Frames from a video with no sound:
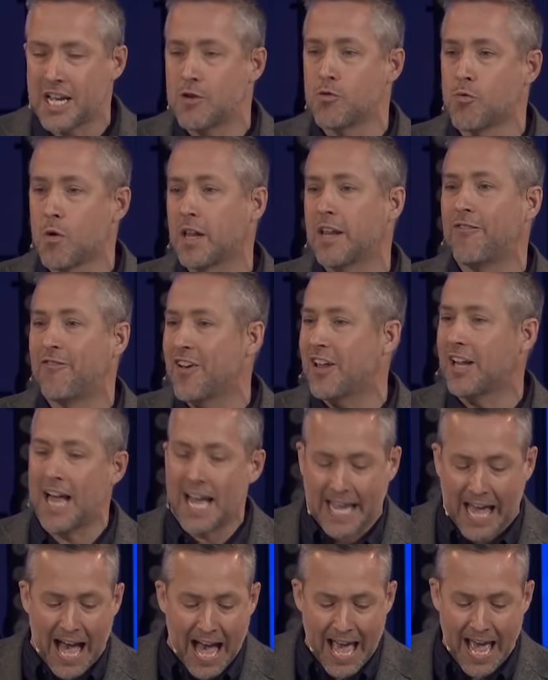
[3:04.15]
didn't really feel
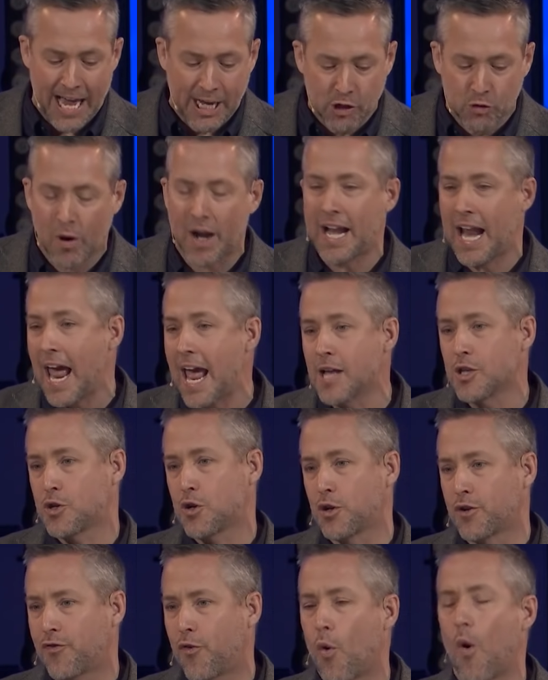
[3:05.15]
like I had great
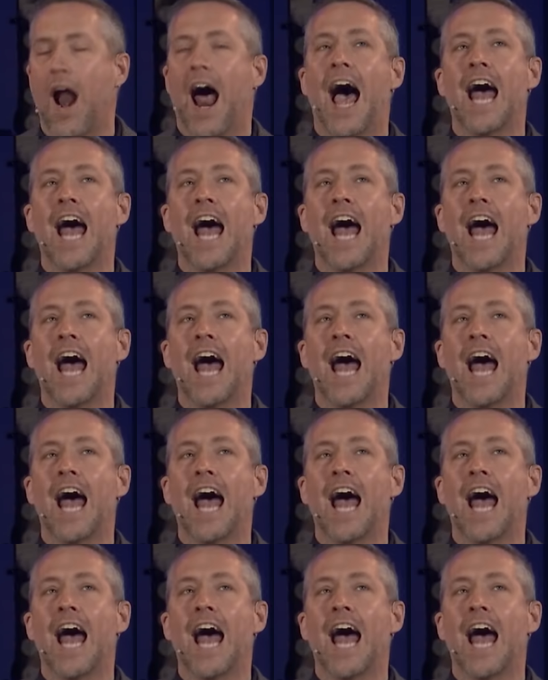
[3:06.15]
answers for.